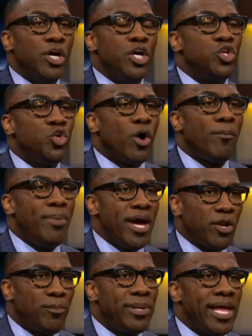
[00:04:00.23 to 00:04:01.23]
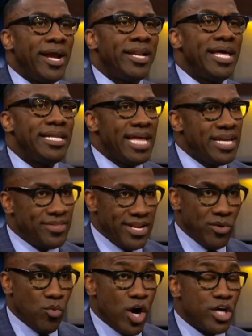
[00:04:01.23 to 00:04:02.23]
you're a better player in L.A. than he
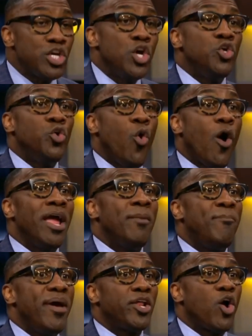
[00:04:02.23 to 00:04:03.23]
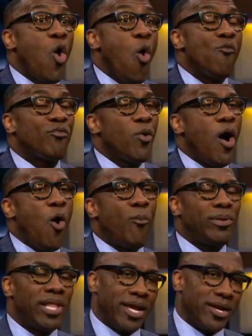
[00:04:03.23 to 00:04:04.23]
was. You are a better overall
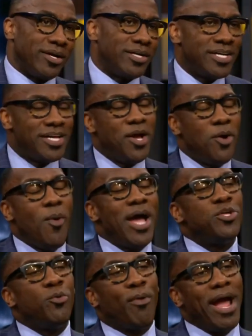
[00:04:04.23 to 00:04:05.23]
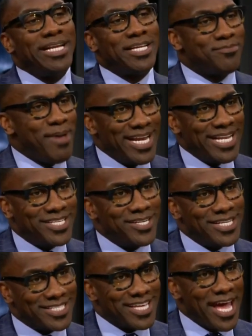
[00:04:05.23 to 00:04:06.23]
player. Why you bring this man into
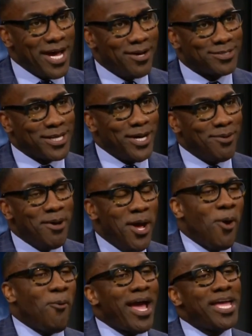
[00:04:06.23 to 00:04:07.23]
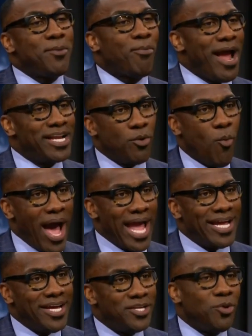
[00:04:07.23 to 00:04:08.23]
this Skip? Why he bring Dwight?
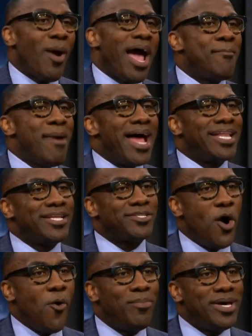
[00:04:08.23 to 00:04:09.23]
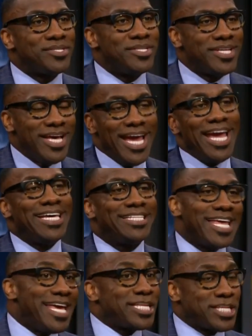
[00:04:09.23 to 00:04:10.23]
Dwight minded his own business. And
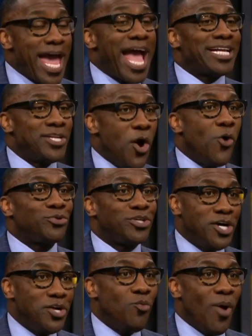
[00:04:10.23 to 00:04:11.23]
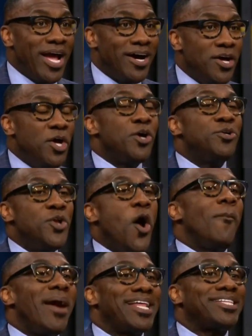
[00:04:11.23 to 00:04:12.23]
Shaq knows good and well,
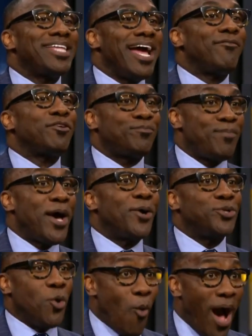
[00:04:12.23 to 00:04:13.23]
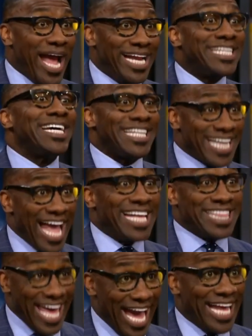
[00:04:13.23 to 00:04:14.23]
nobody's ever spelled Dwight like
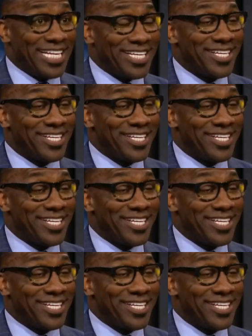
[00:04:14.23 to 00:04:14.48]
that.